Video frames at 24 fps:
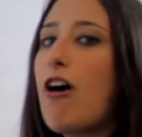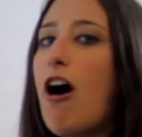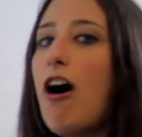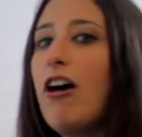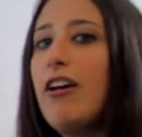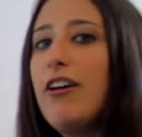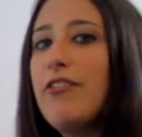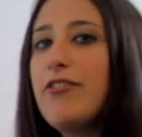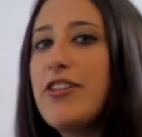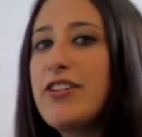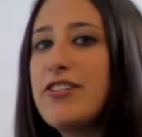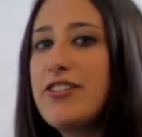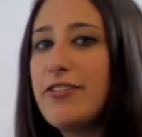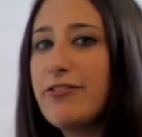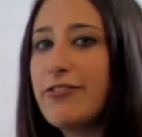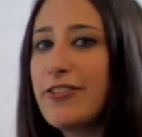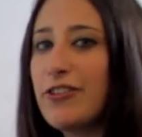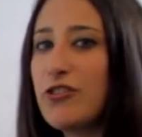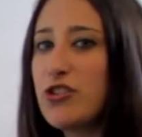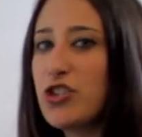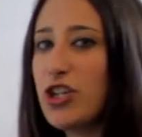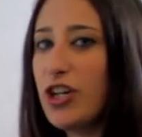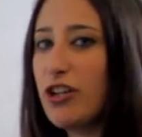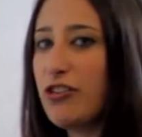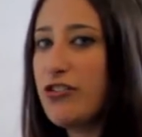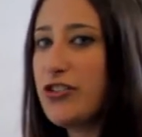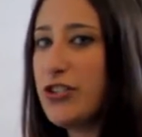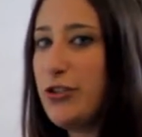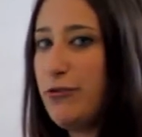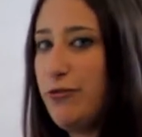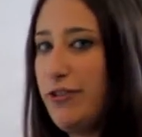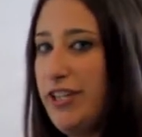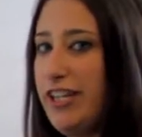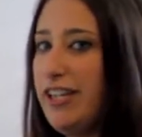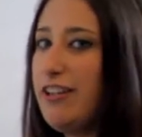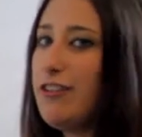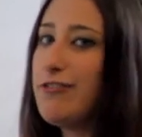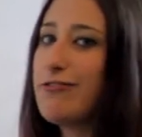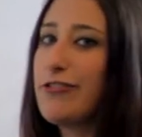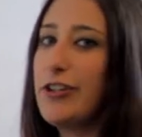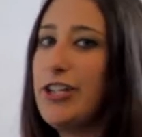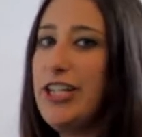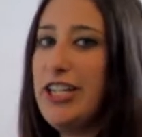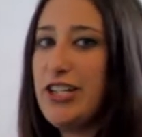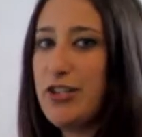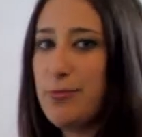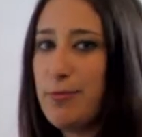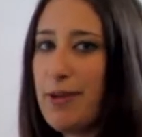all of the different chunks you need for
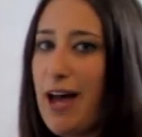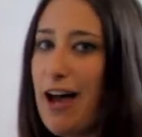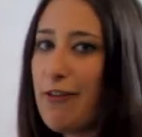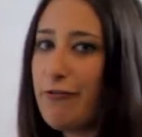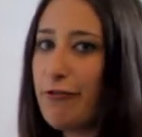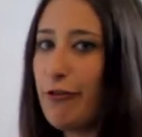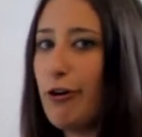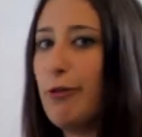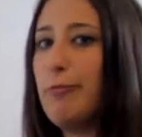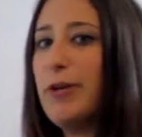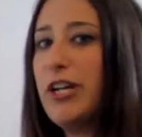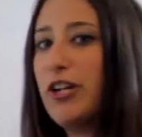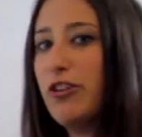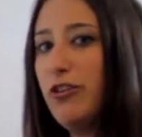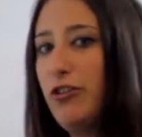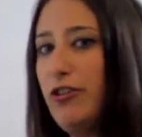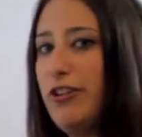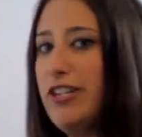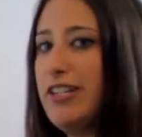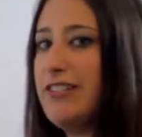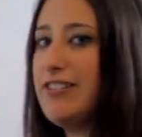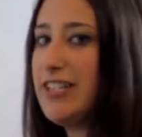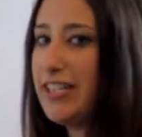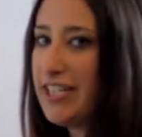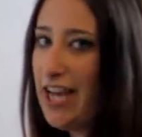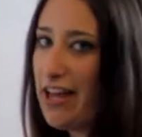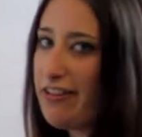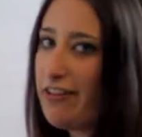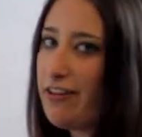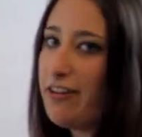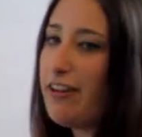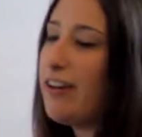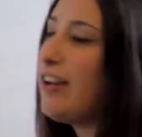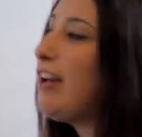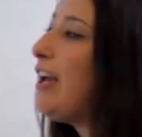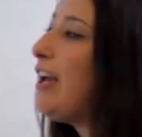each platform included together.